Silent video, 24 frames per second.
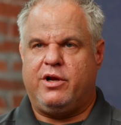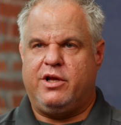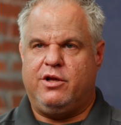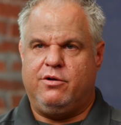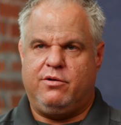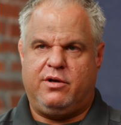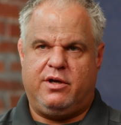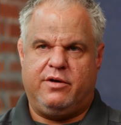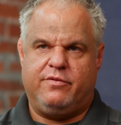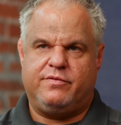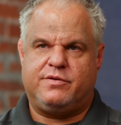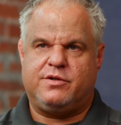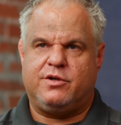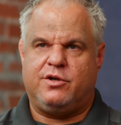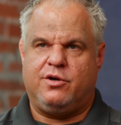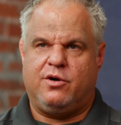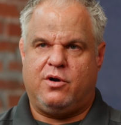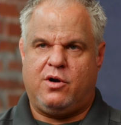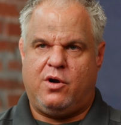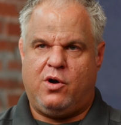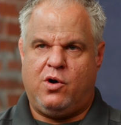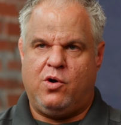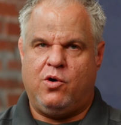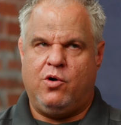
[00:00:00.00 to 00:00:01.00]
you give to your
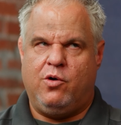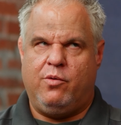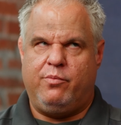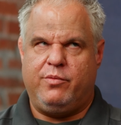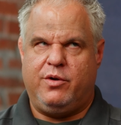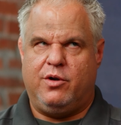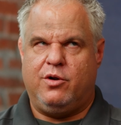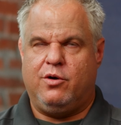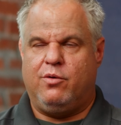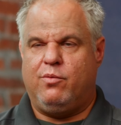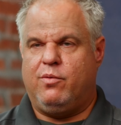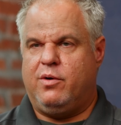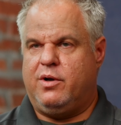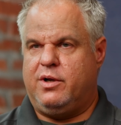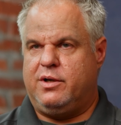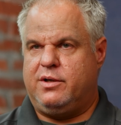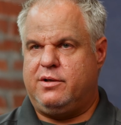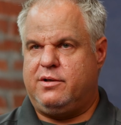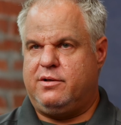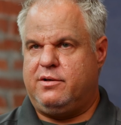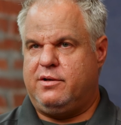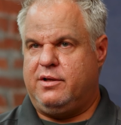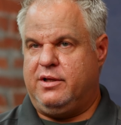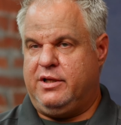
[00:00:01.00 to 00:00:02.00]
home, you don't want
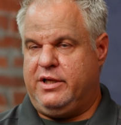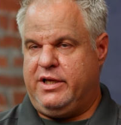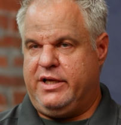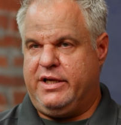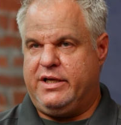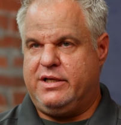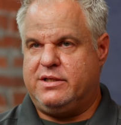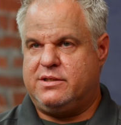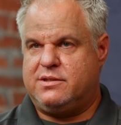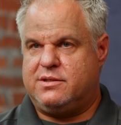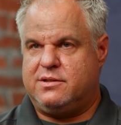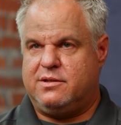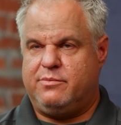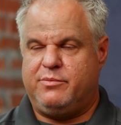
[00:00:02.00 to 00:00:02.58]
leaks,